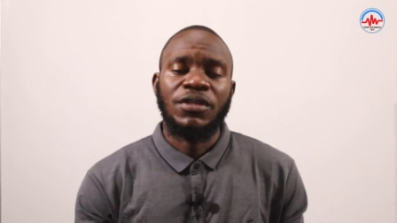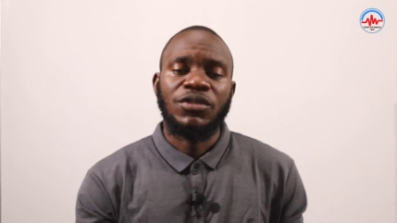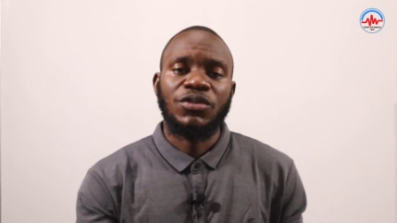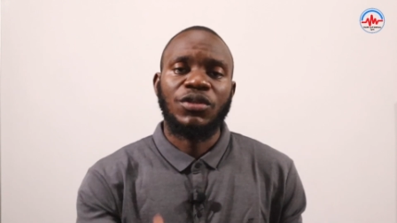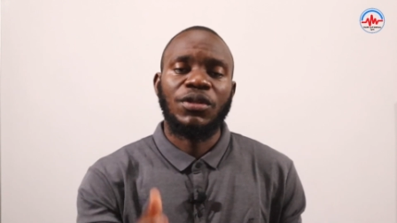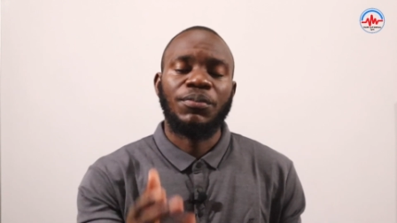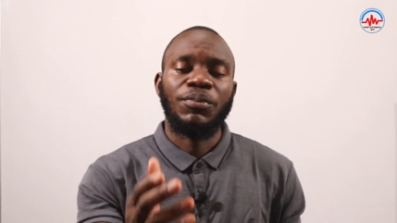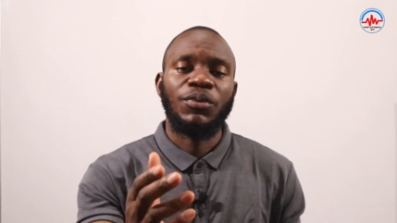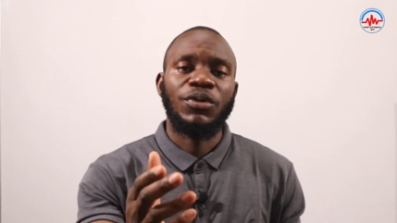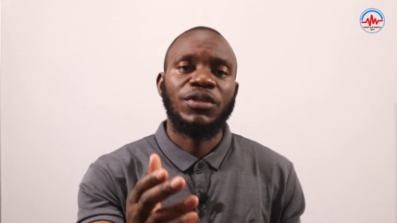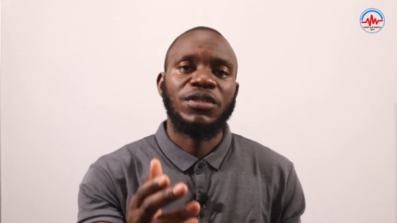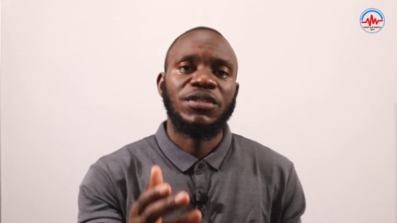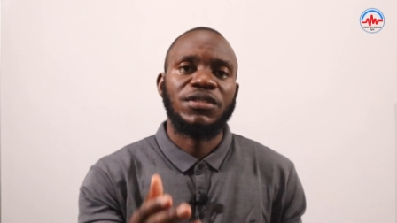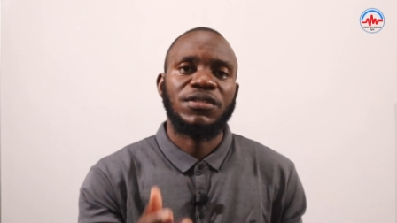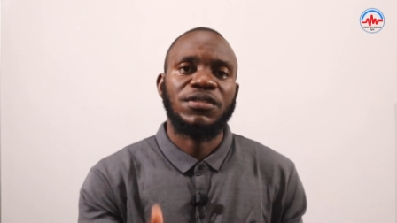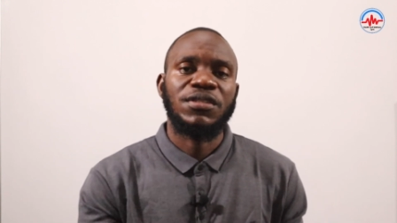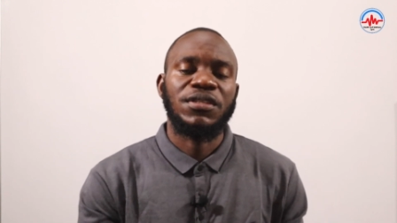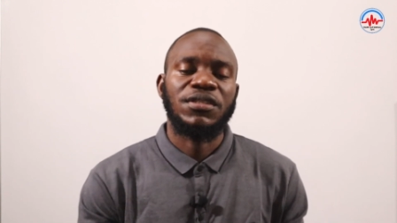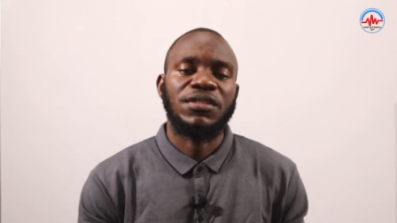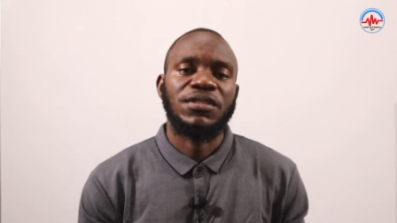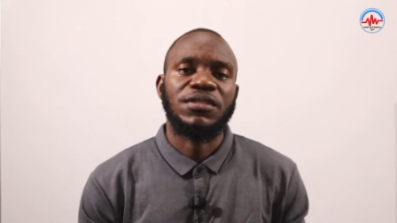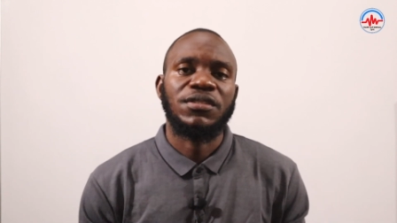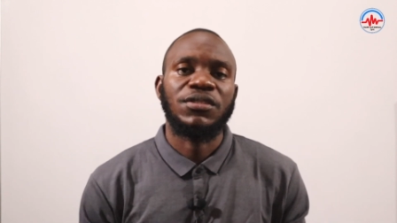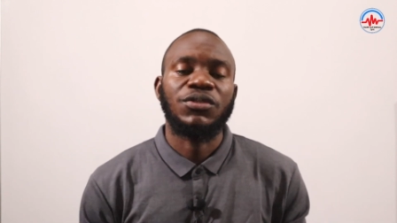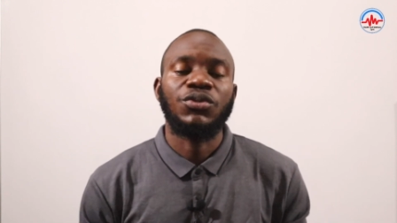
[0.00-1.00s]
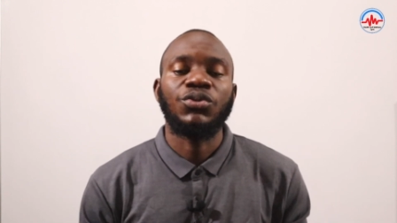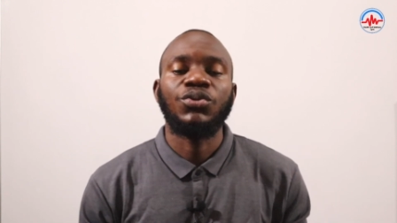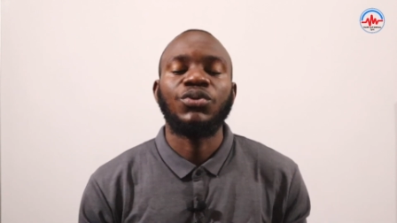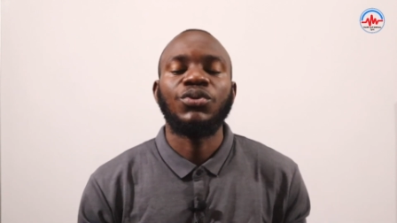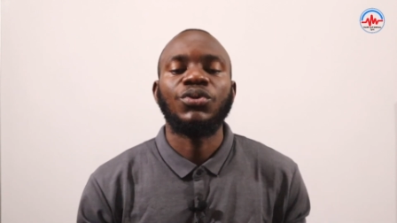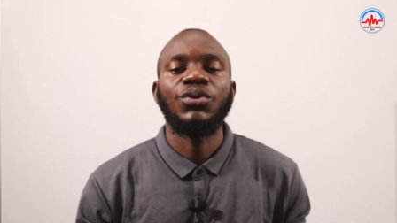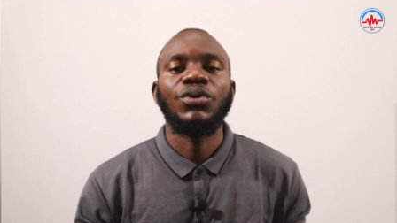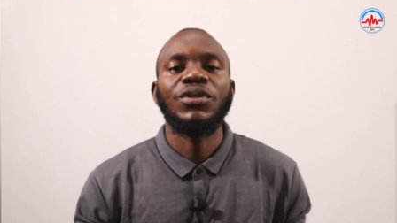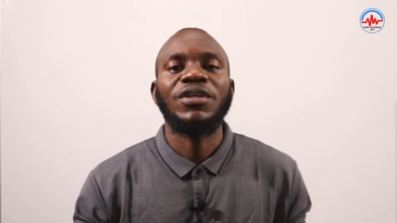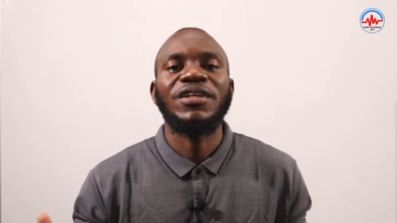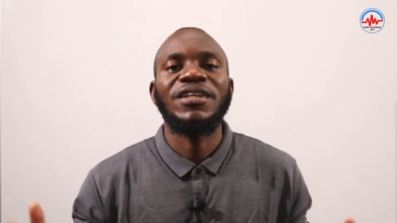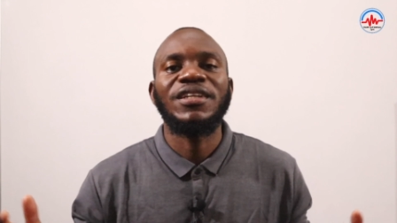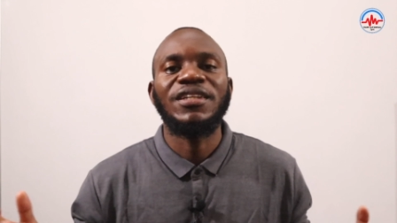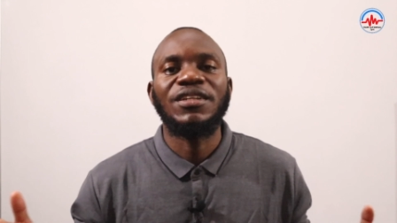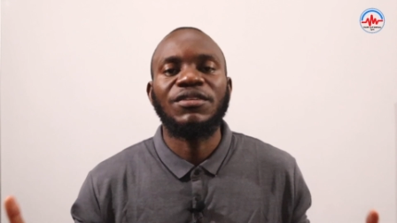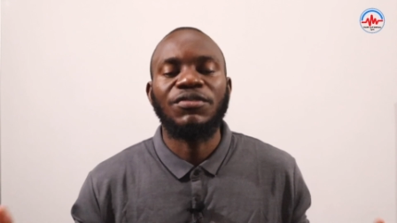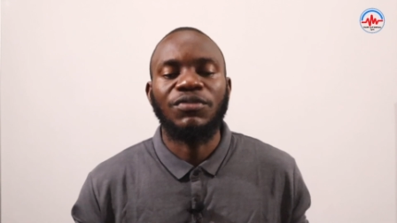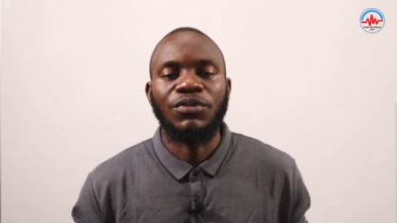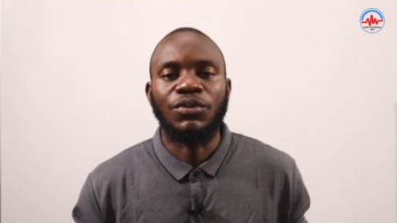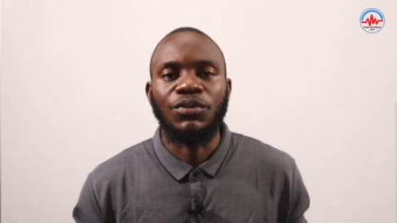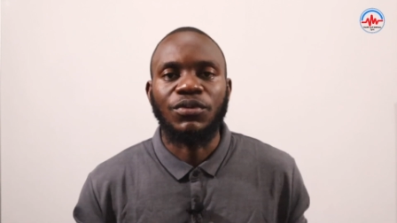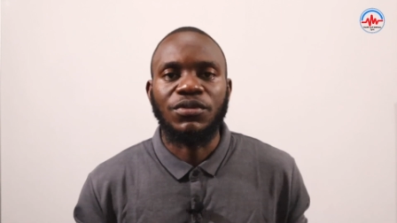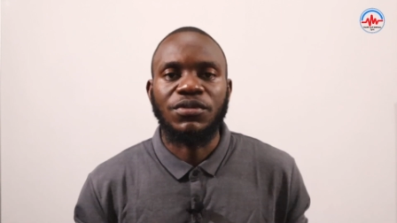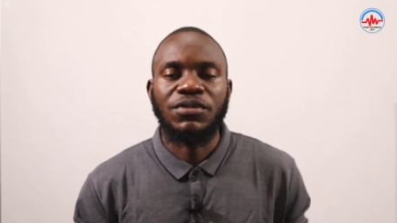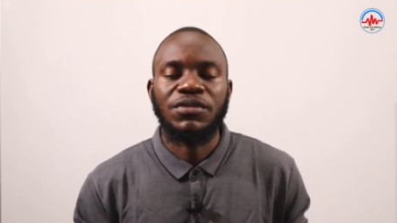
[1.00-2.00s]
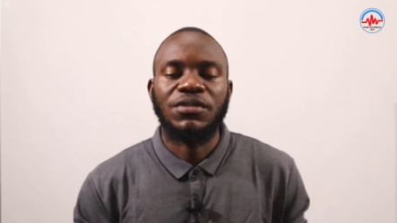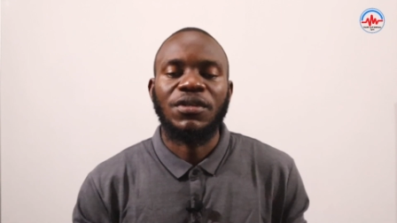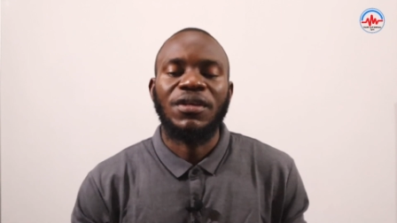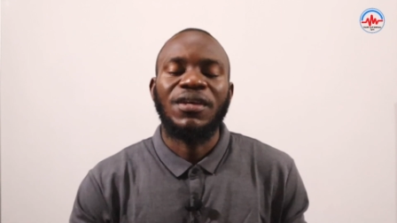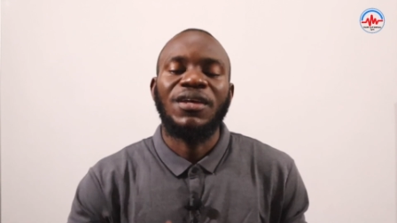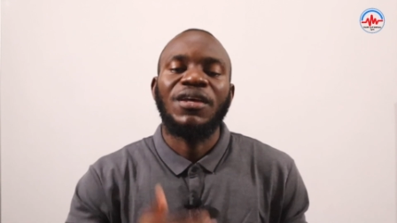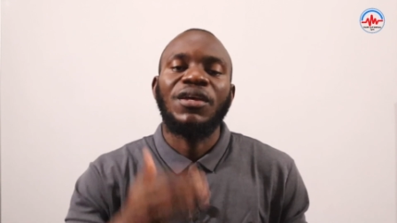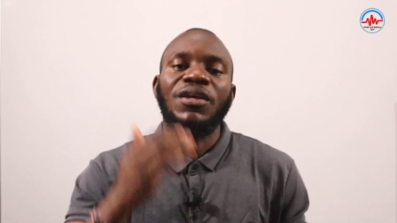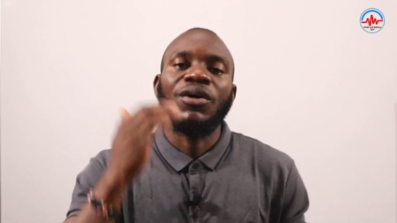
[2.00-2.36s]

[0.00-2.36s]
So the point is this, you do not need fruits.